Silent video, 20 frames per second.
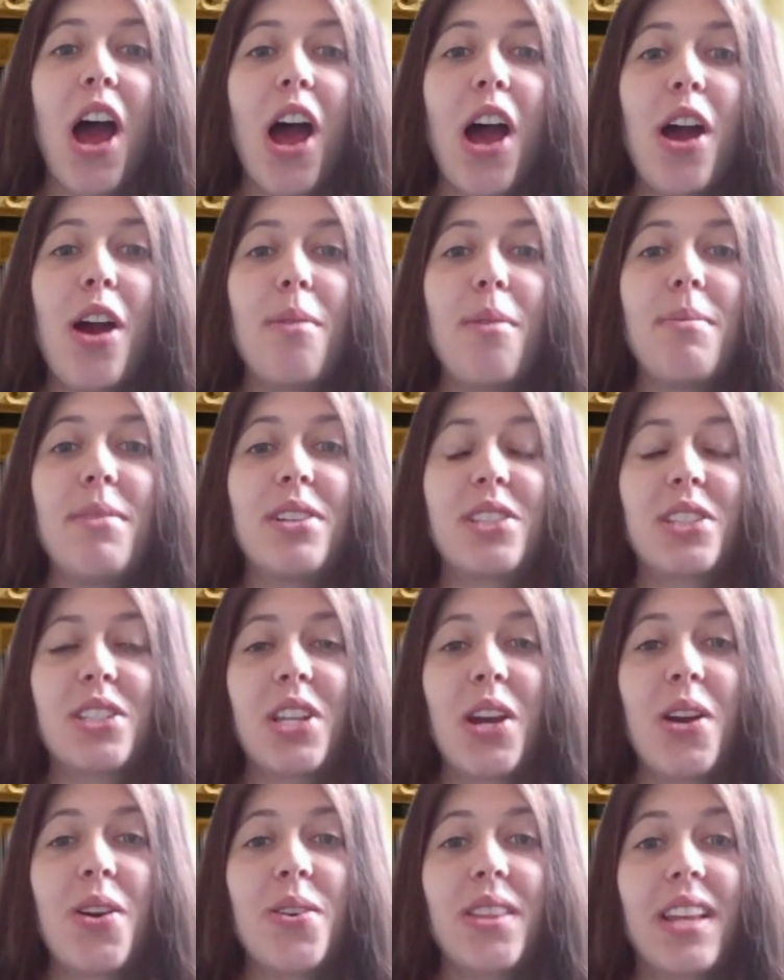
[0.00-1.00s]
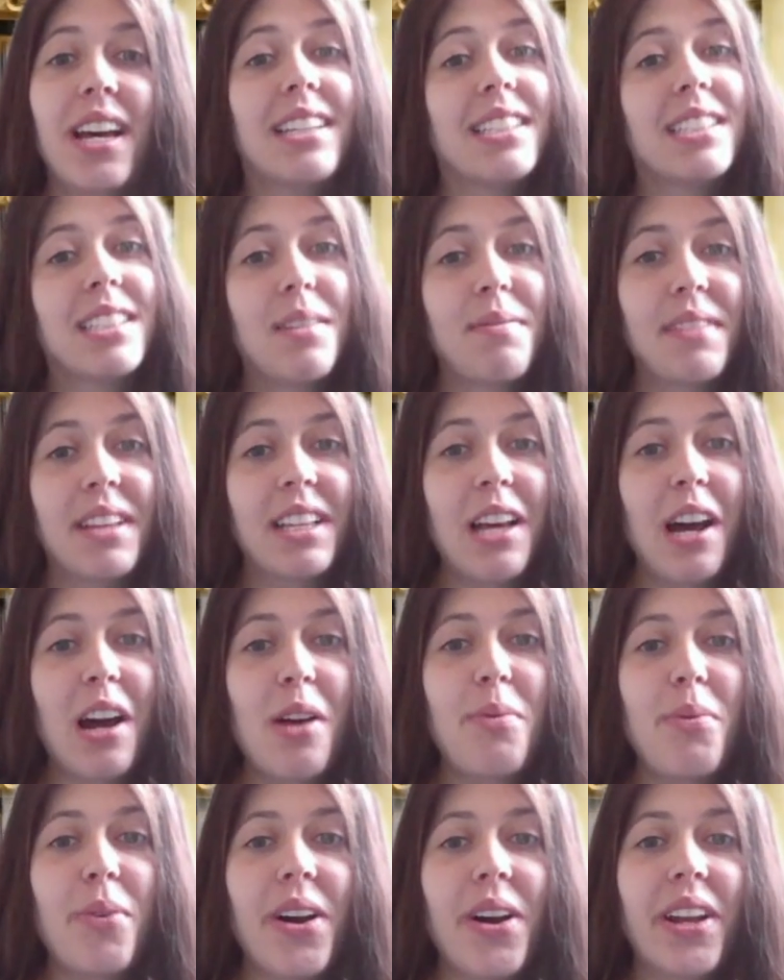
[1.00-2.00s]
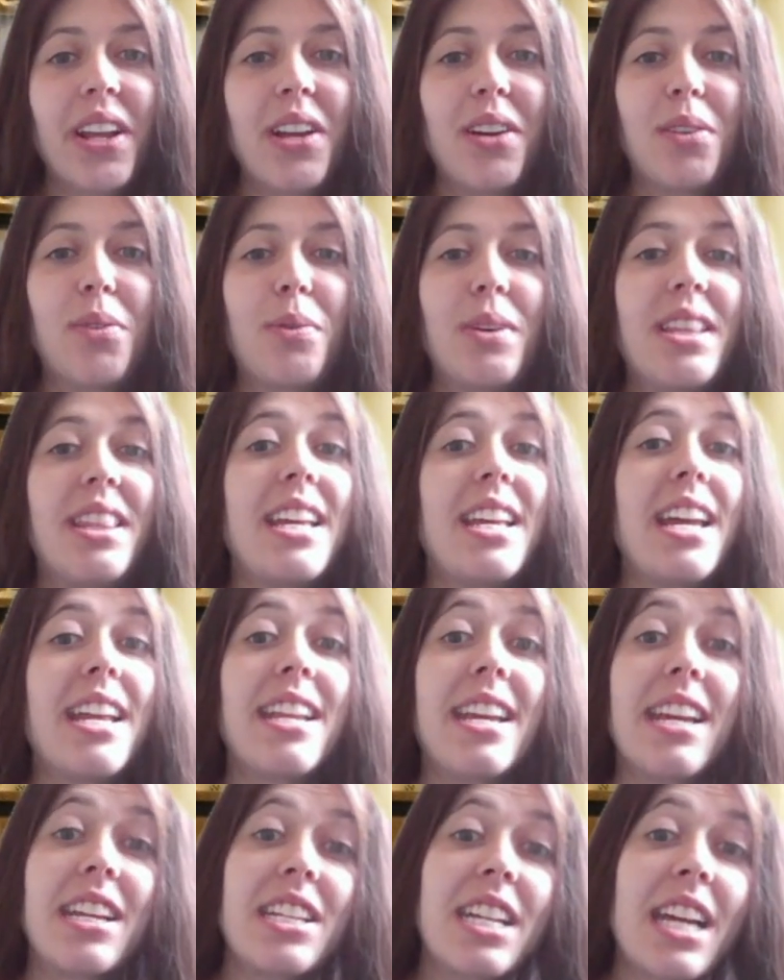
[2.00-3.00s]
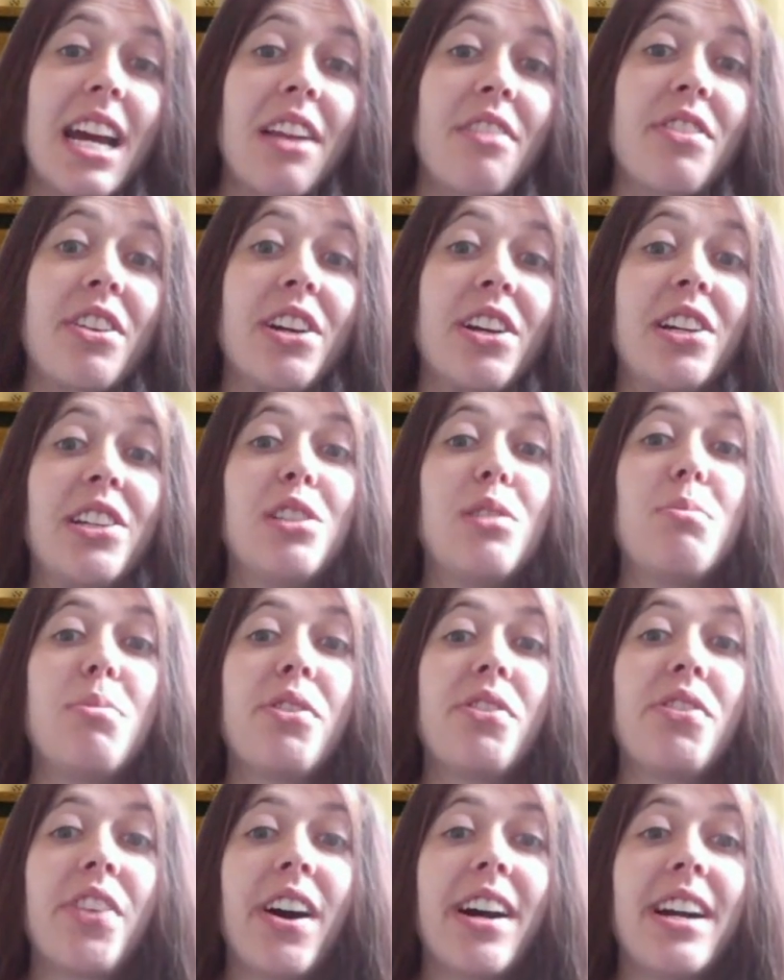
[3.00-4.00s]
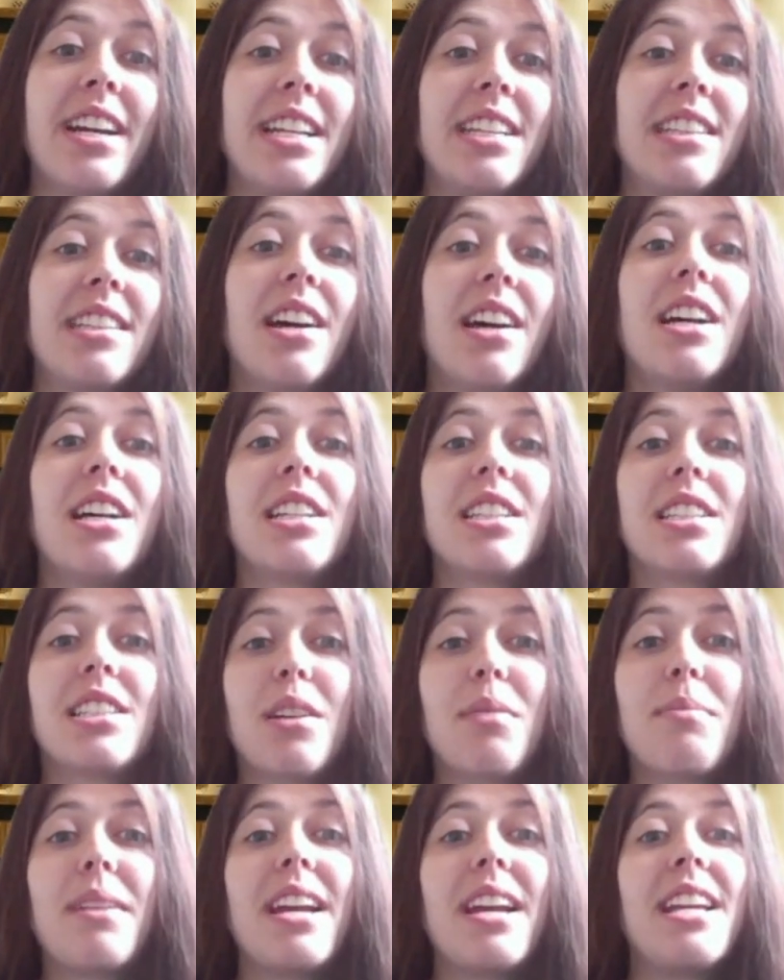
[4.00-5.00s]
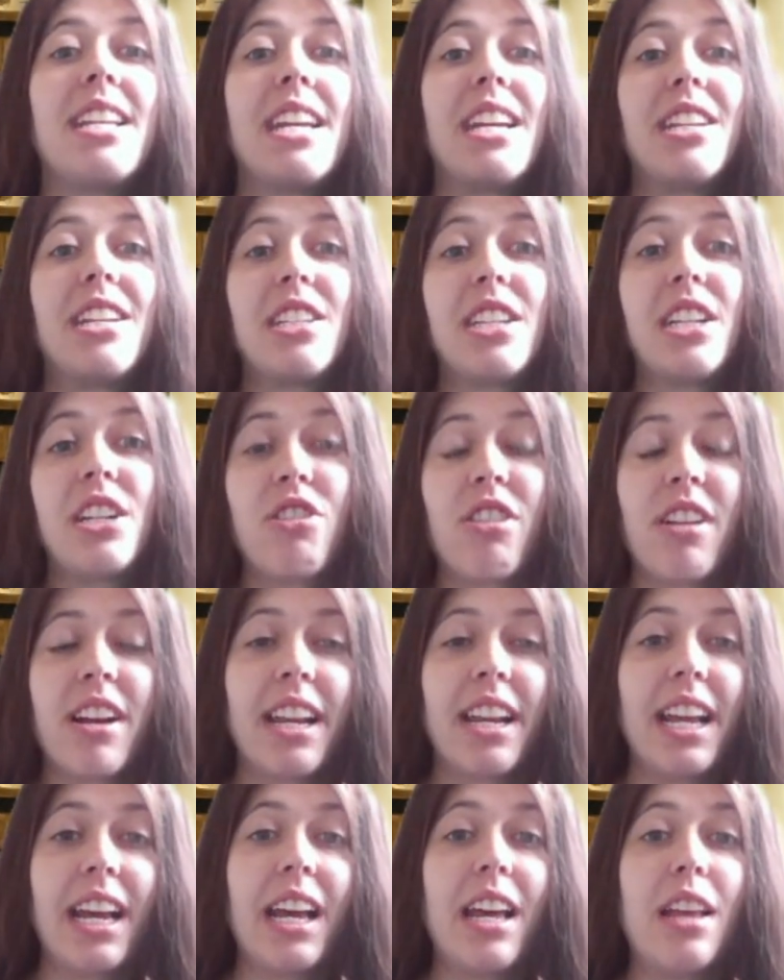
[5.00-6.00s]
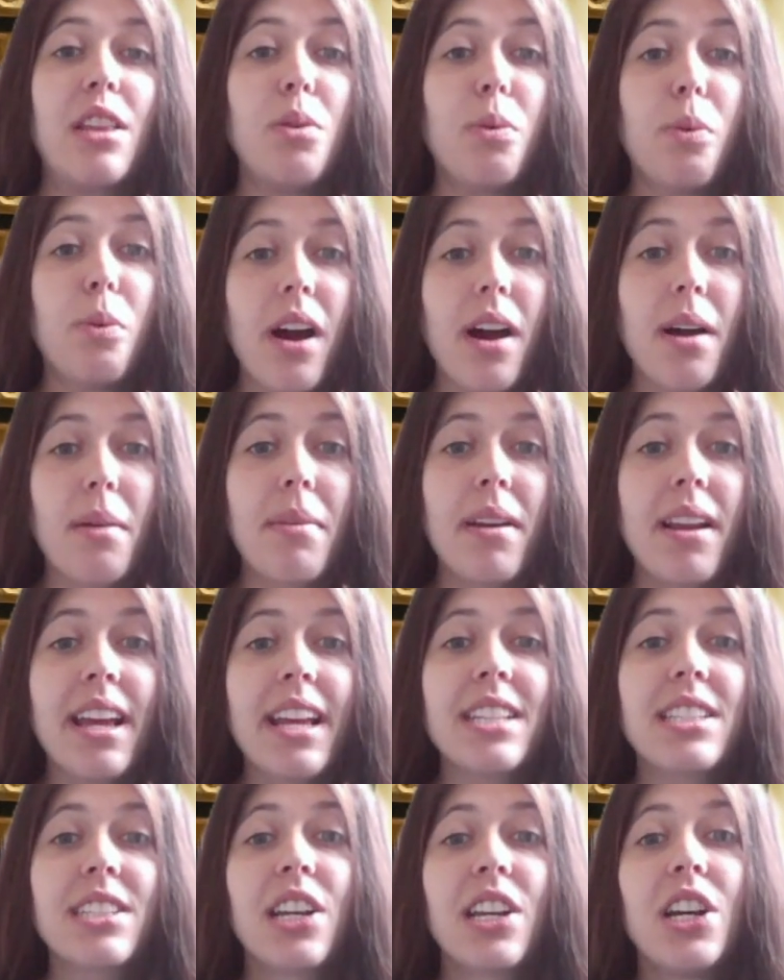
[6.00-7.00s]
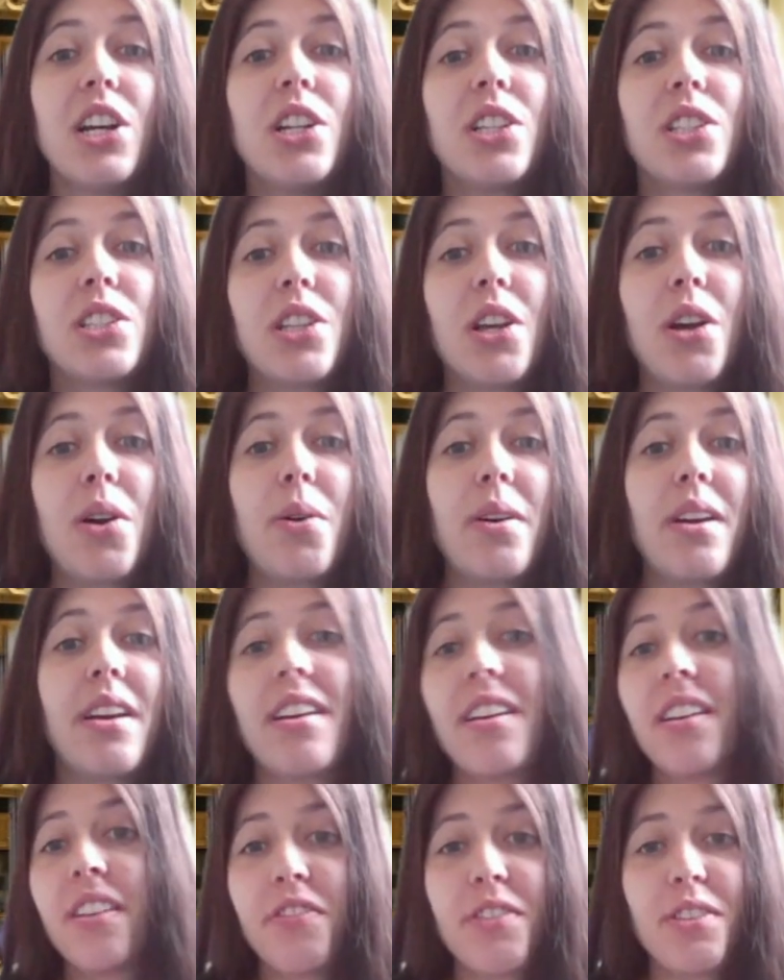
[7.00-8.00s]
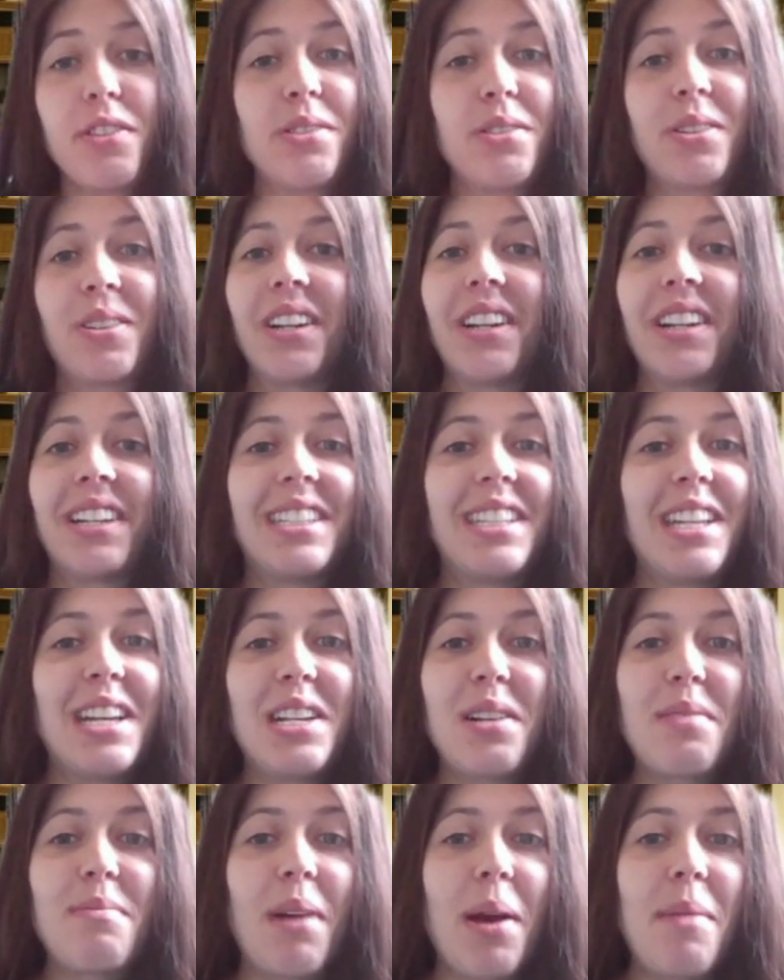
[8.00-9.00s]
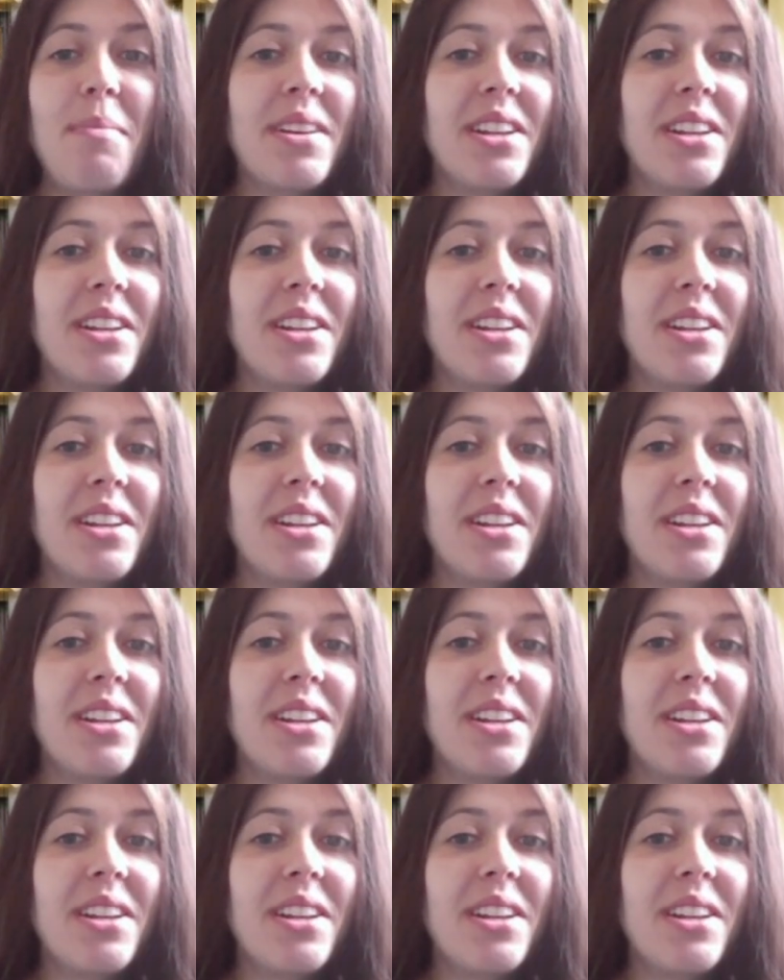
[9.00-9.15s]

Um, so that's something that I'm working on with the ADHD advocate to provide some ADHD training in the workplace. So if your organization might